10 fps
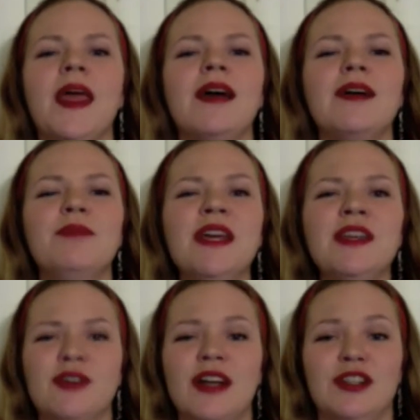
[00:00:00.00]
Being a
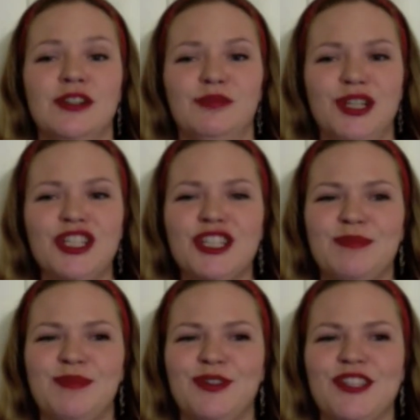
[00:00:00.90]
rather ambitious
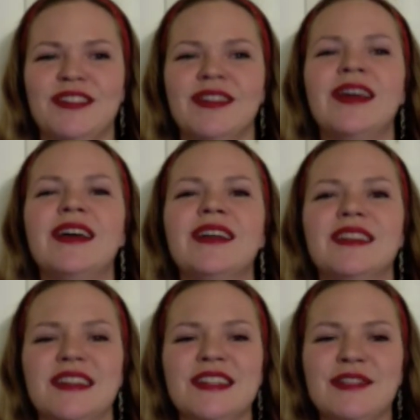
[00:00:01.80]
person,
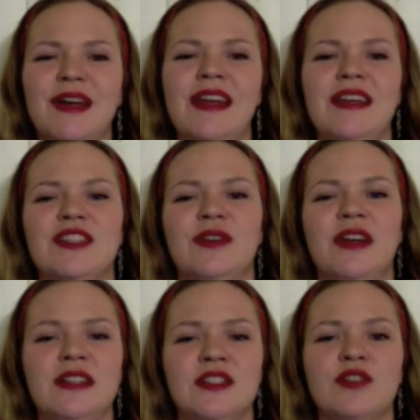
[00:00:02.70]
this lady
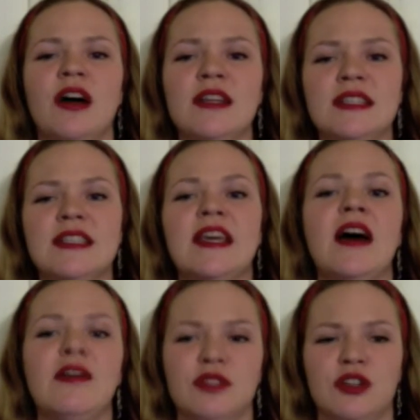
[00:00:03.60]
ready to rise
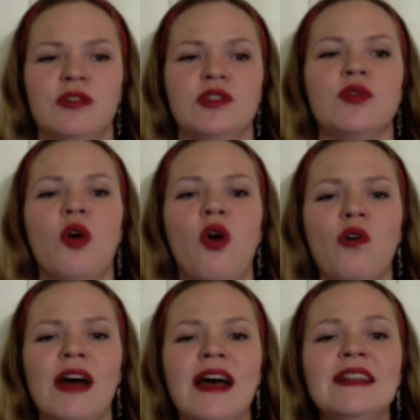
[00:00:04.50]
counter to
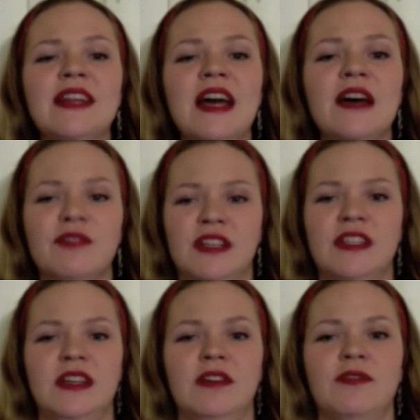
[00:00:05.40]
all and
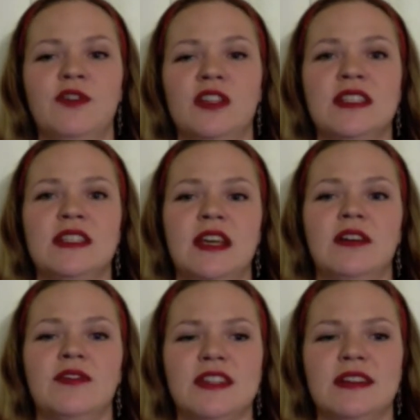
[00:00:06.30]
everything for the sake
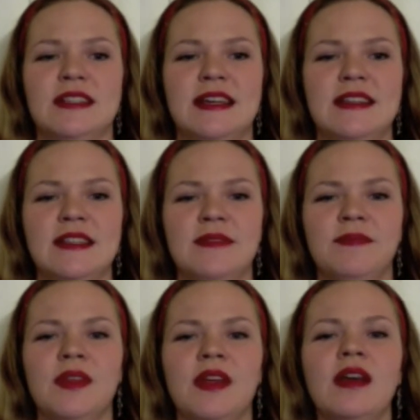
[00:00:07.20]
of success.
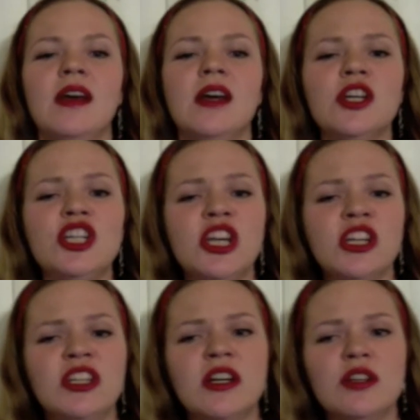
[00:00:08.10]
She
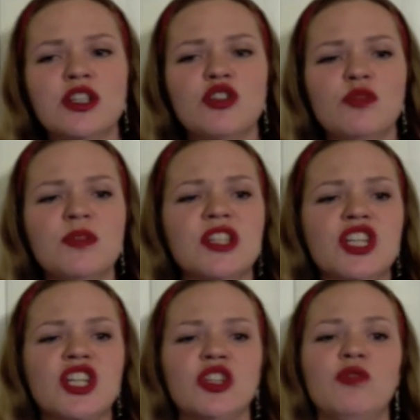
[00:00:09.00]
can get into a
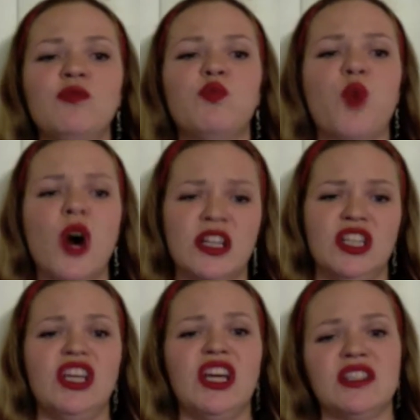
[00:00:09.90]
position of one
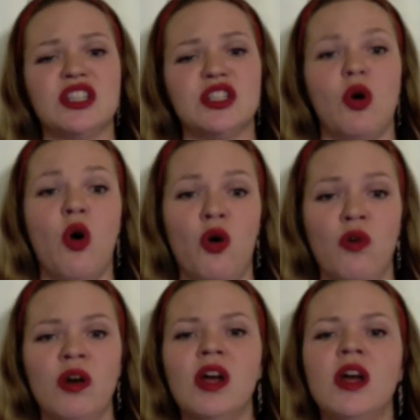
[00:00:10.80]
against
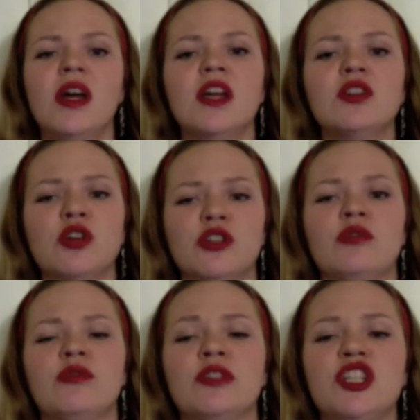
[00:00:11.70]
all in order
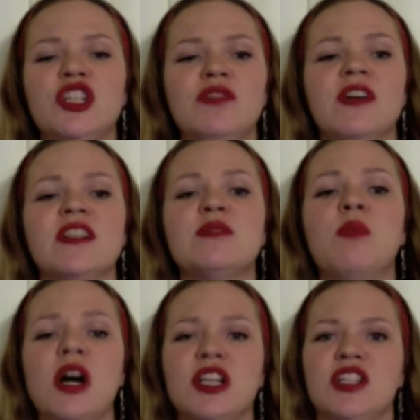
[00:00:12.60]
to achieve as
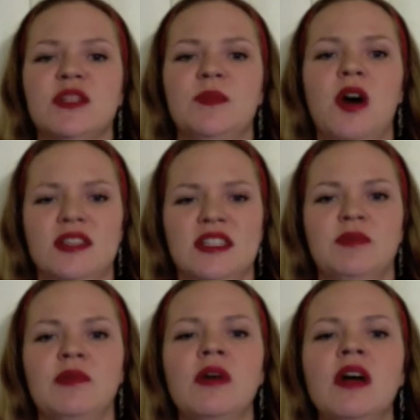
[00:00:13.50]
much as
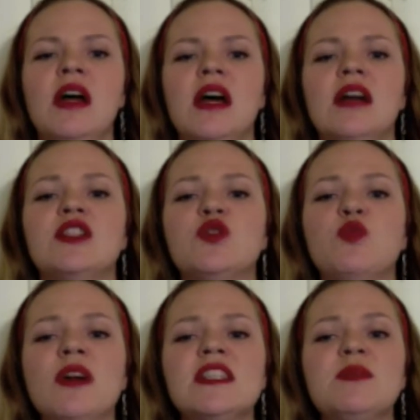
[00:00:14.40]
possible and to
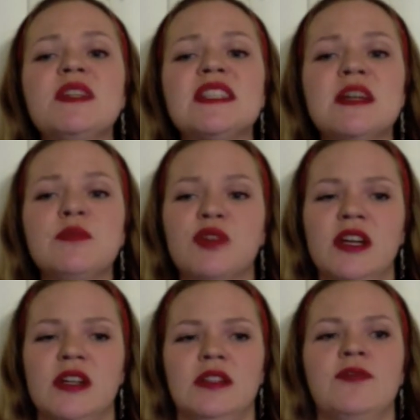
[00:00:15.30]
once be
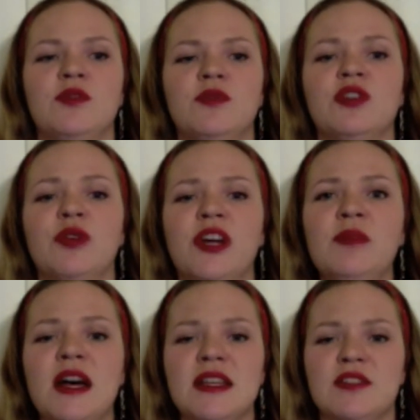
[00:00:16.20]
separated from the gray
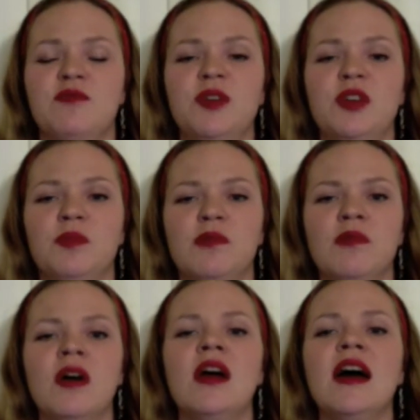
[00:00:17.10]
mass of
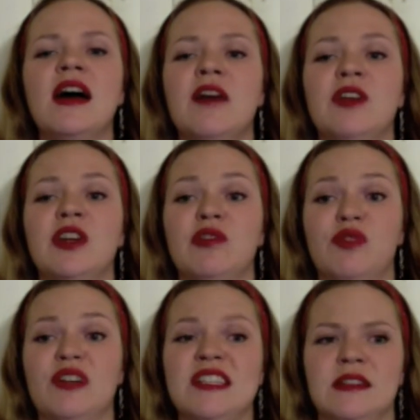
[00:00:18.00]
people having
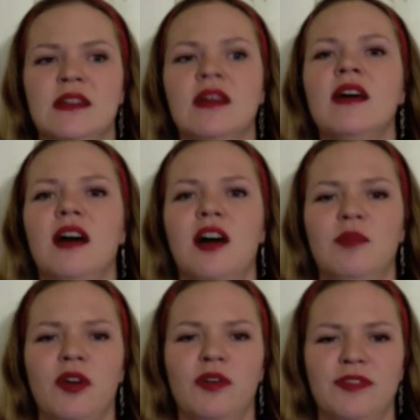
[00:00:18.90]
risen
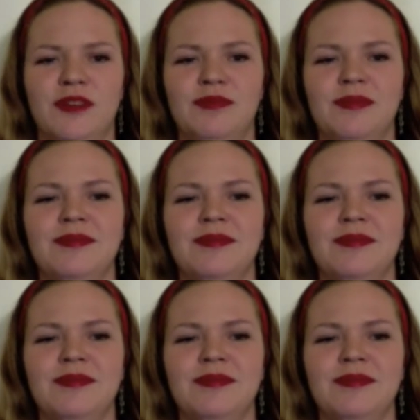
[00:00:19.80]
above them.